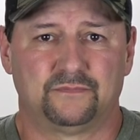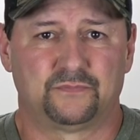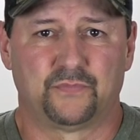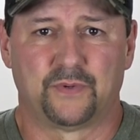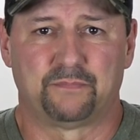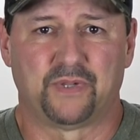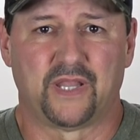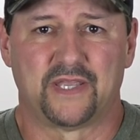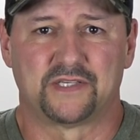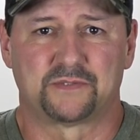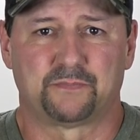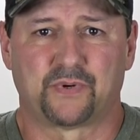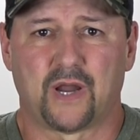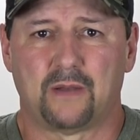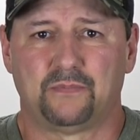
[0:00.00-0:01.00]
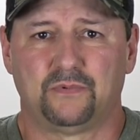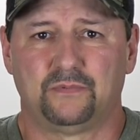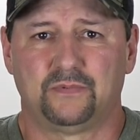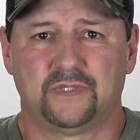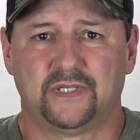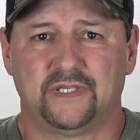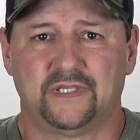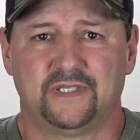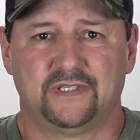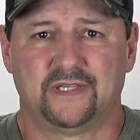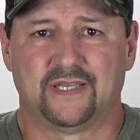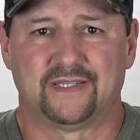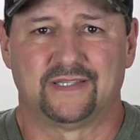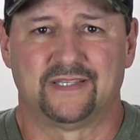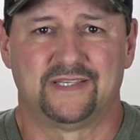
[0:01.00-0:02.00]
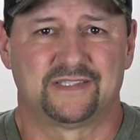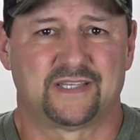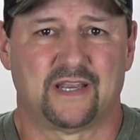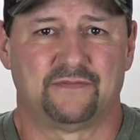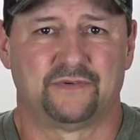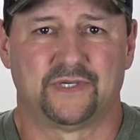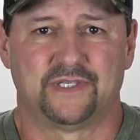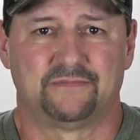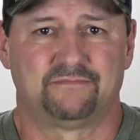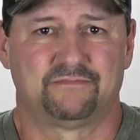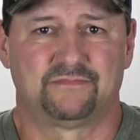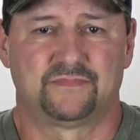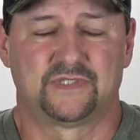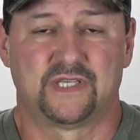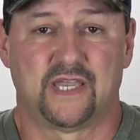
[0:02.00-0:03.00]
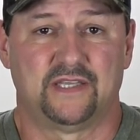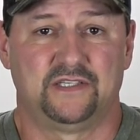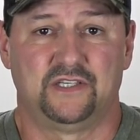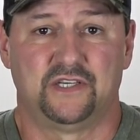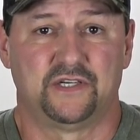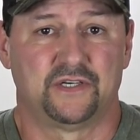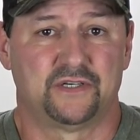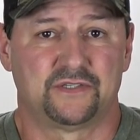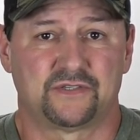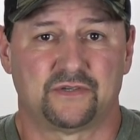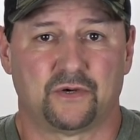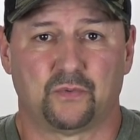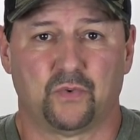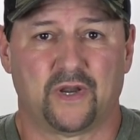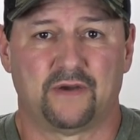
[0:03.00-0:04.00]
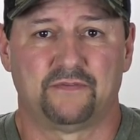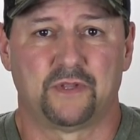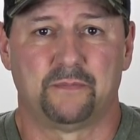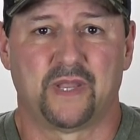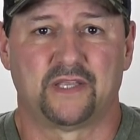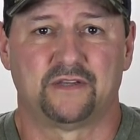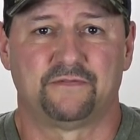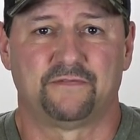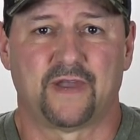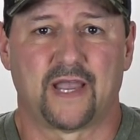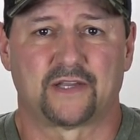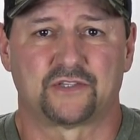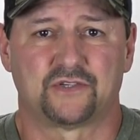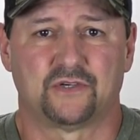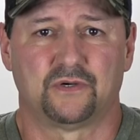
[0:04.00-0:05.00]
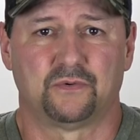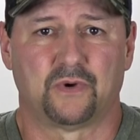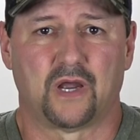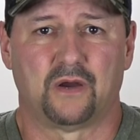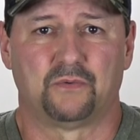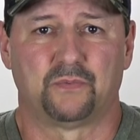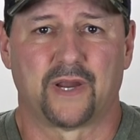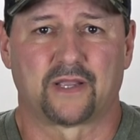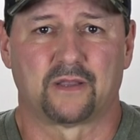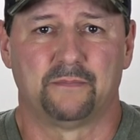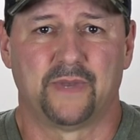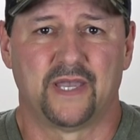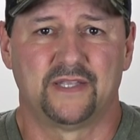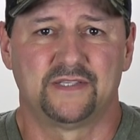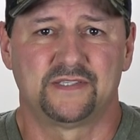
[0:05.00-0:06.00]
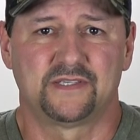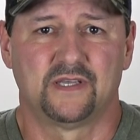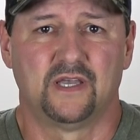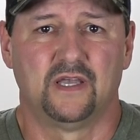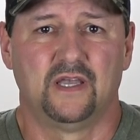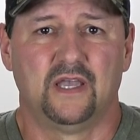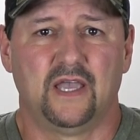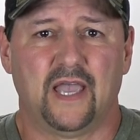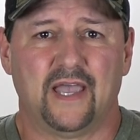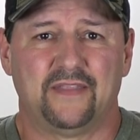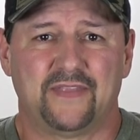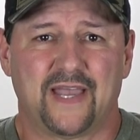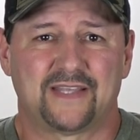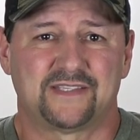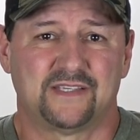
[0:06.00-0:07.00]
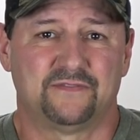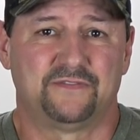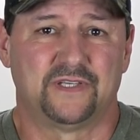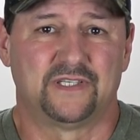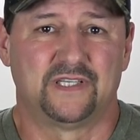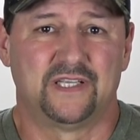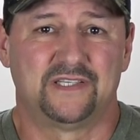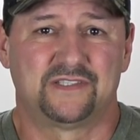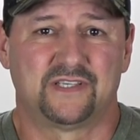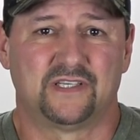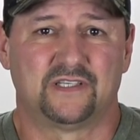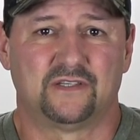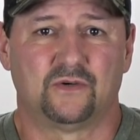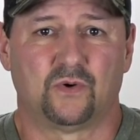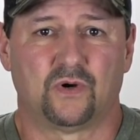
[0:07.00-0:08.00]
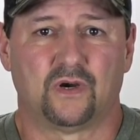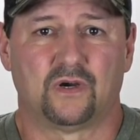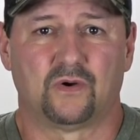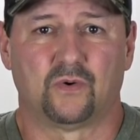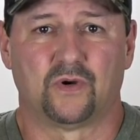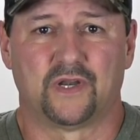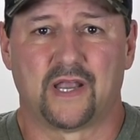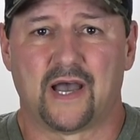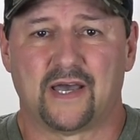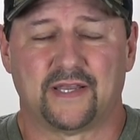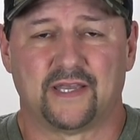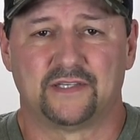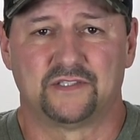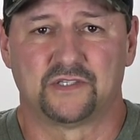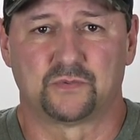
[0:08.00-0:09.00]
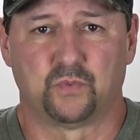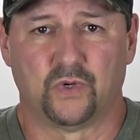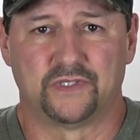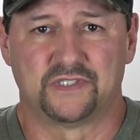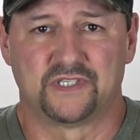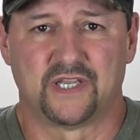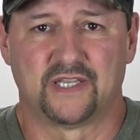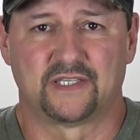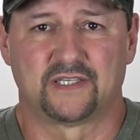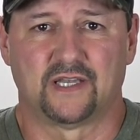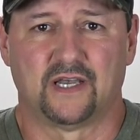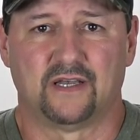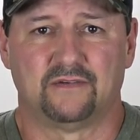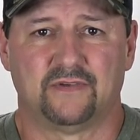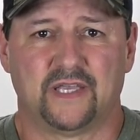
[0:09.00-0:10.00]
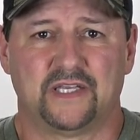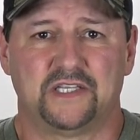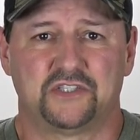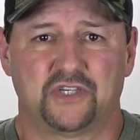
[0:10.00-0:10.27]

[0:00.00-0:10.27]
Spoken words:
replaced probably at least every 10 years or whatever the manufacturer recommends. And that's if it needs it or not. I just wouldn't take any